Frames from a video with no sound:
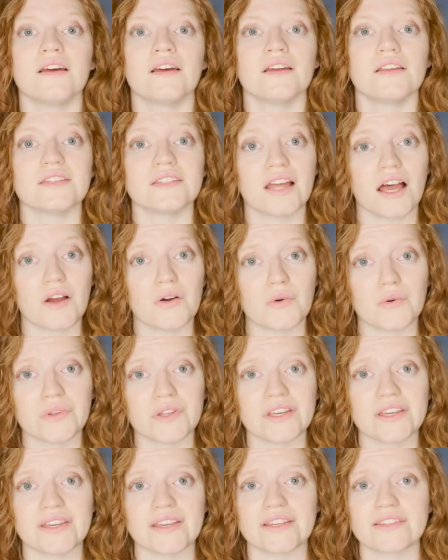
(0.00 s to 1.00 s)
Not
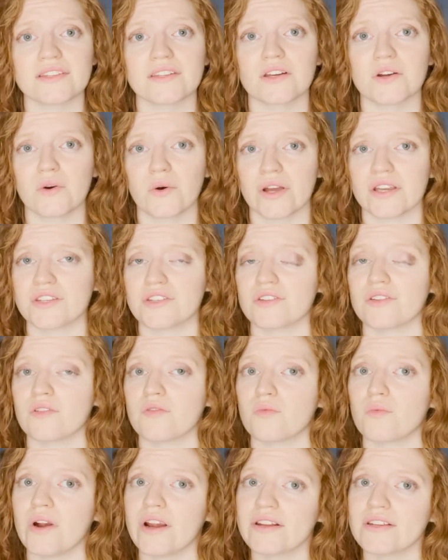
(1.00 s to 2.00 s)
only is it a question
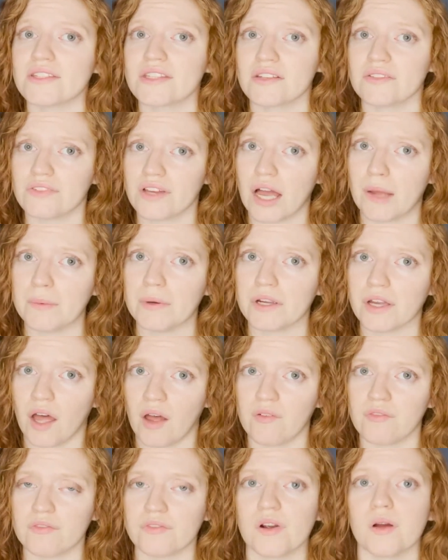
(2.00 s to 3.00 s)
of where does the fabric
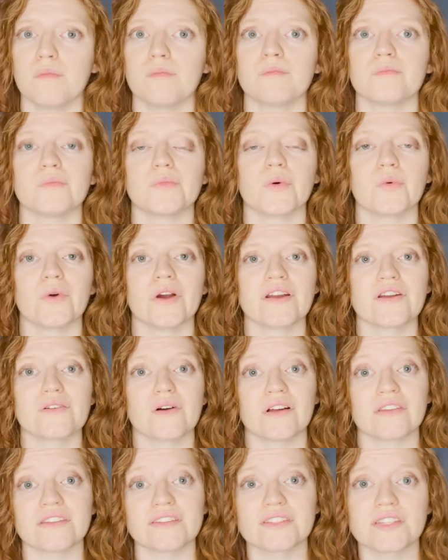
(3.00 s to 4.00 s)
come from, but where do
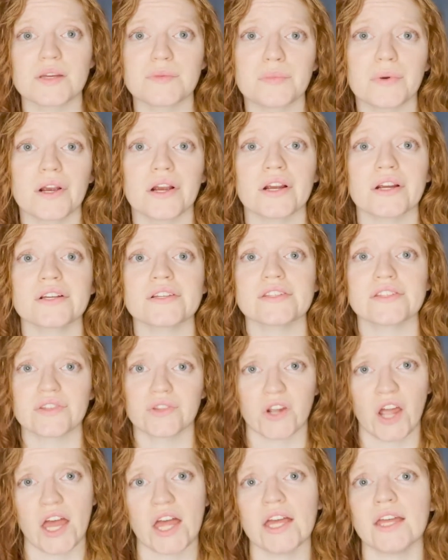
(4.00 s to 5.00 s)
all the zippers,
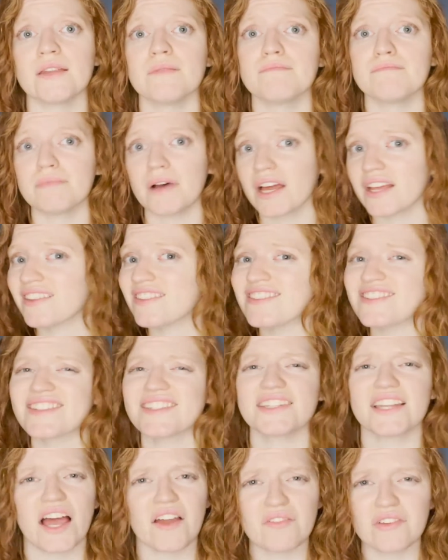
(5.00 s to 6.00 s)
thread, buttons,
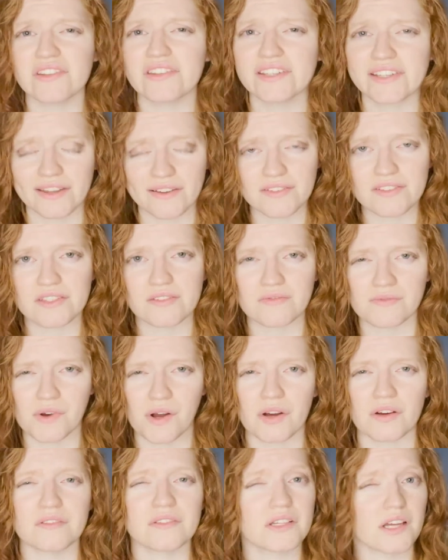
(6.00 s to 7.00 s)
and everything else
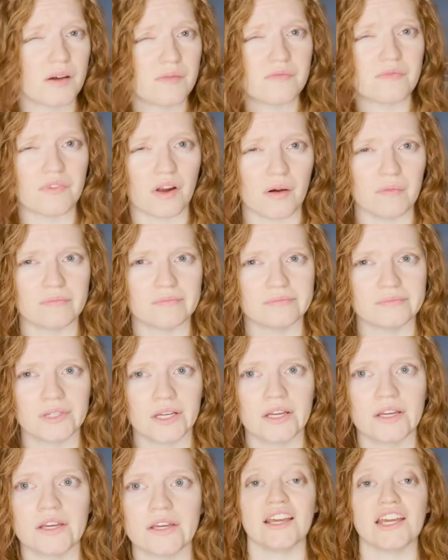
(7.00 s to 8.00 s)
involved come from?
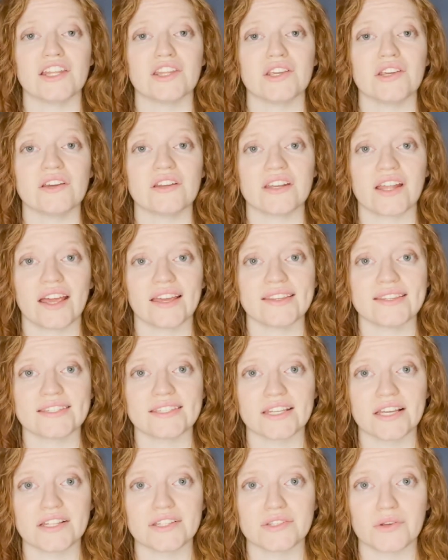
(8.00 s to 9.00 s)
The United
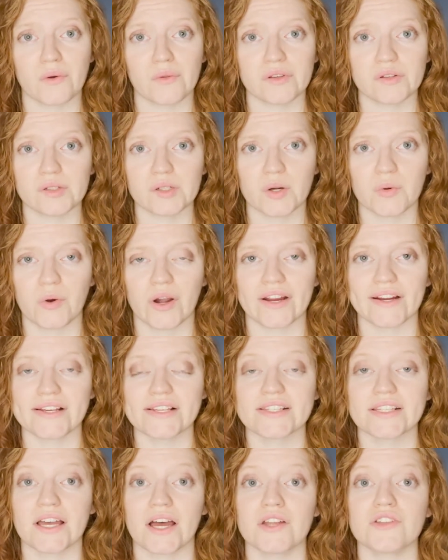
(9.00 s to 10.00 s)
States only
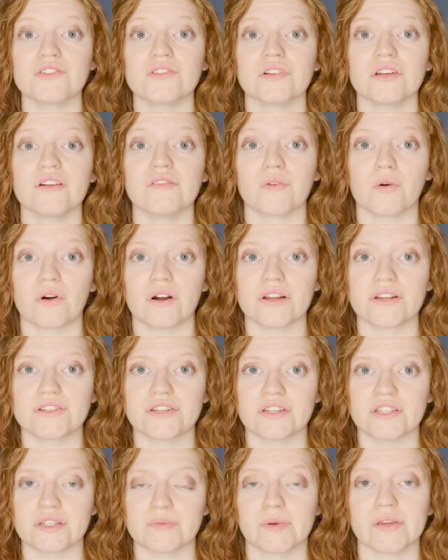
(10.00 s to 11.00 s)
requires country of
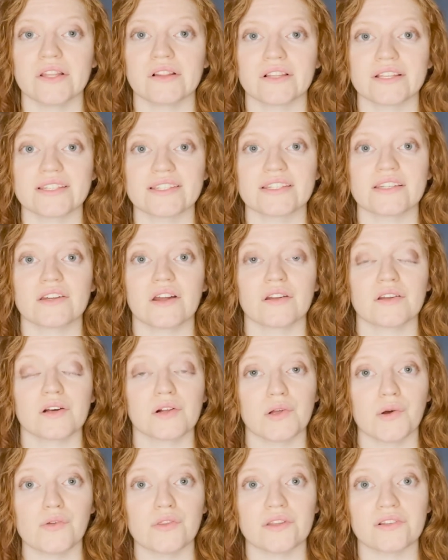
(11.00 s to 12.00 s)
origin to be listed on
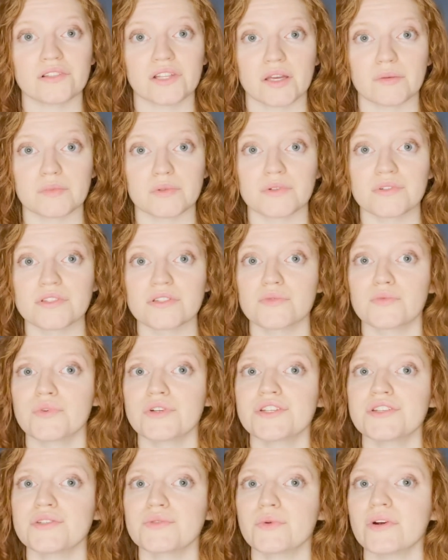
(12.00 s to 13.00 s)
clothing labels,
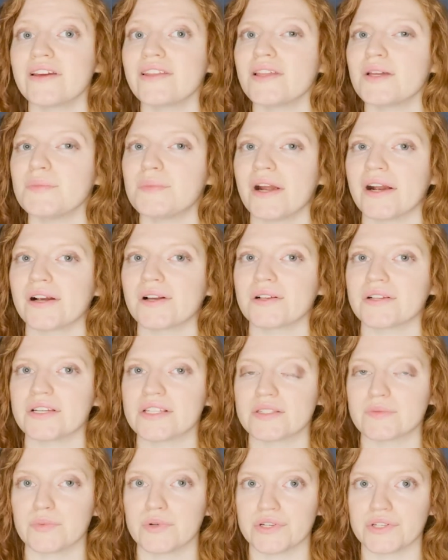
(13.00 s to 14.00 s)
which is where the apparel
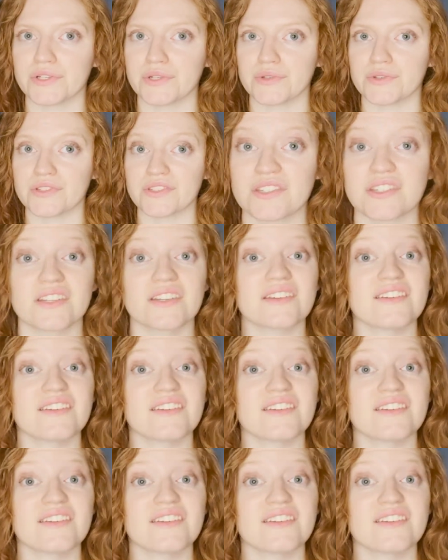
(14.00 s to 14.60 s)
is produced,